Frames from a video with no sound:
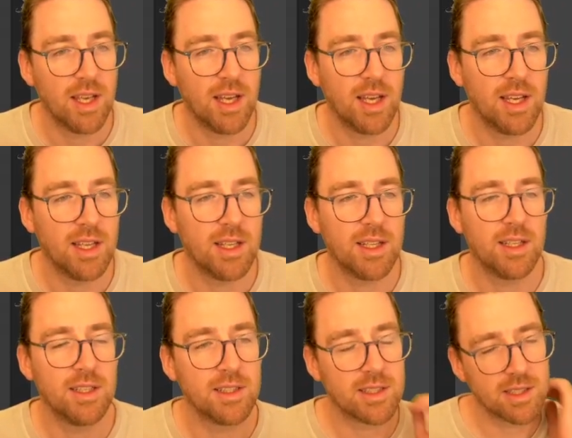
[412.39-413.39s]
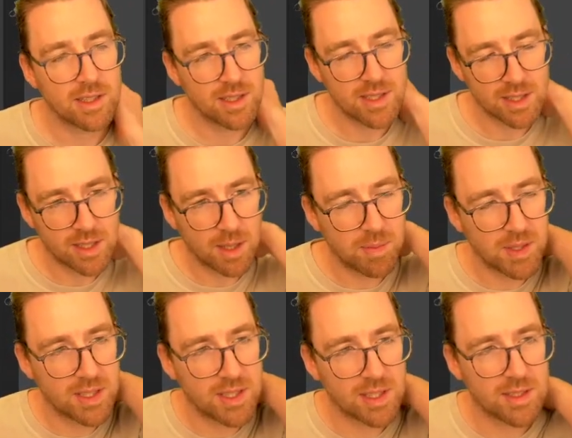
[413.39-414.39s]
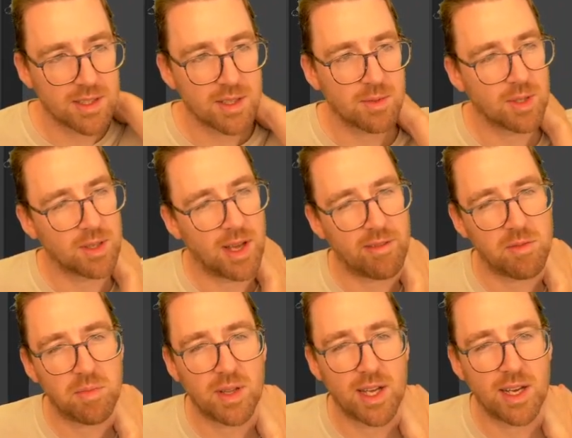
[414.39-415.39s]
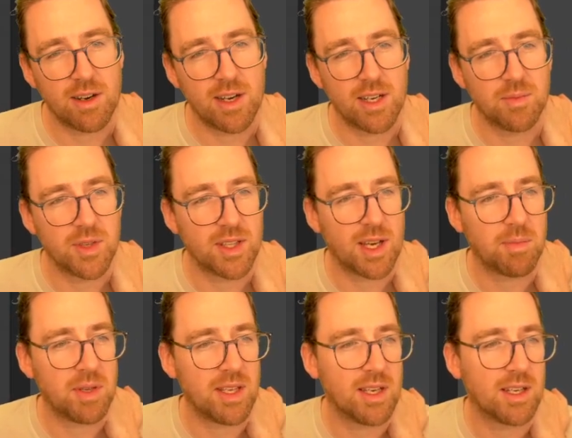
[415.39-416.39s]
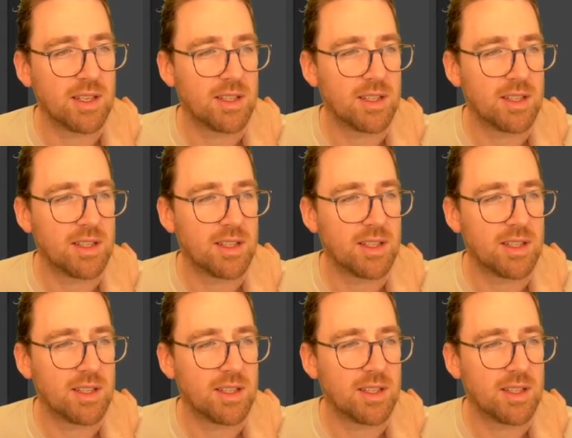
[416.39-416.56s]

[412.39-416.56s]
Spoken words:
And there's a couple of things that you want to have a play around with up here.